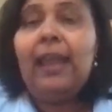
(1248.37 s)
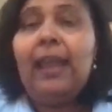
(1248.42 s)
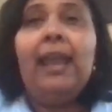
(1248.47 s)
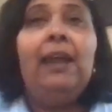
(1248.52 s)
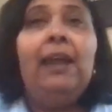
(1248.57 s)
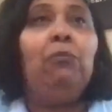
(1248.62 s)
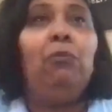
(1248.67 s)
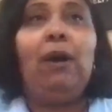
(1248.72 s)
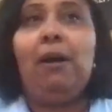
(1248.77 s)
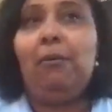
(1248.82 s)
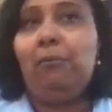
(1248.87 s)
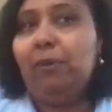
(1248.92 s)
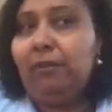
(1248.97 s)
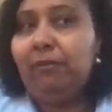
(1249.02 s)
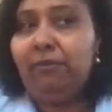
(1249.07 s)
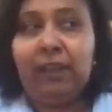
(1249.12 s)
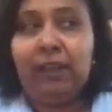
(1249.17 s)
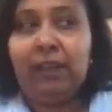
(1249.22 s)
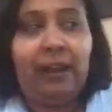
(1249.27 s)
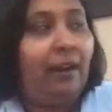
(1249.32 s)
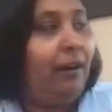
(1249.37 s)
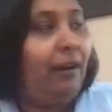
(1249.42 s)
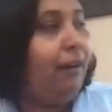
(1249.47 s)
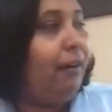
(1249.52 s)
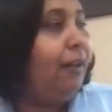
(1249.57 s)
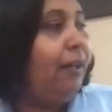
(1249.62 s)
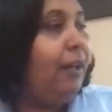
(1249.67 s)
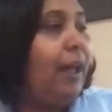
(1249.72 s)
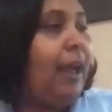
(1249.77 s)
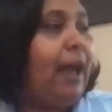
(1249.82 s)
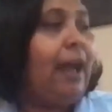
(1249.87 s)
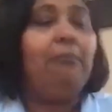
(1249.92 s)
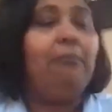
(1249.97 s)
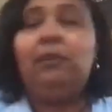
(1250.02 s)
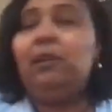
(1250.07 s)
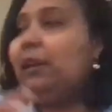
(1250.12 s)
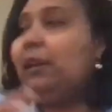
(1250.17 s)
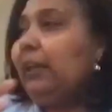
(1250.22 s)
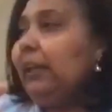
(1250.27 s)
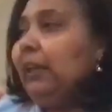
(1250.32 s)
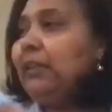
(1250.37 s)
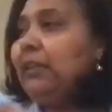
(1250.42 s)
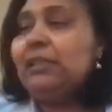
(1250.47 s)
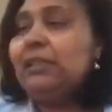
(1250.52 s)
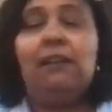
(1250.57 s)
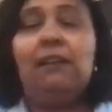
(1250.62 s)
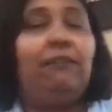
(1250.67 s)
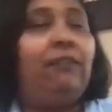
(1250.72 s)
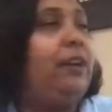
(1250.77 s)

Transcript: And while we're there, I'm looking at stuff